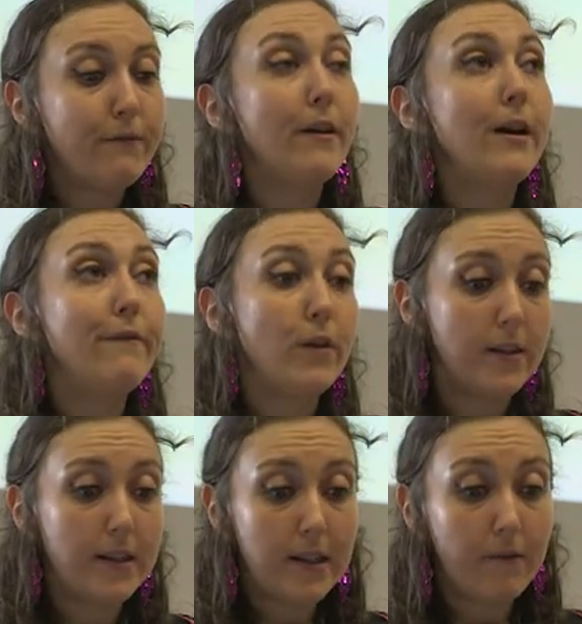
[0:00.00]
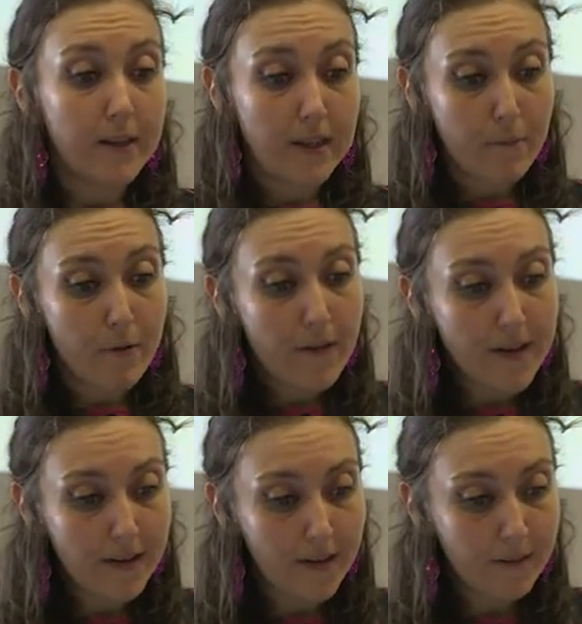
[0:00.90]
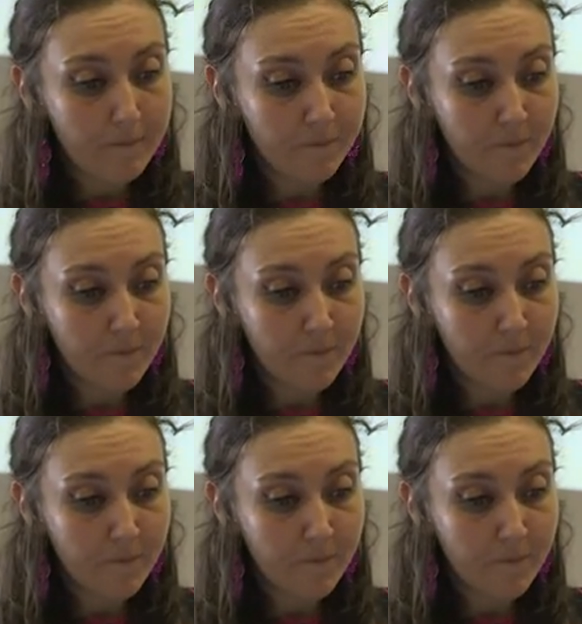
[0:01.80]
very first visiting professor.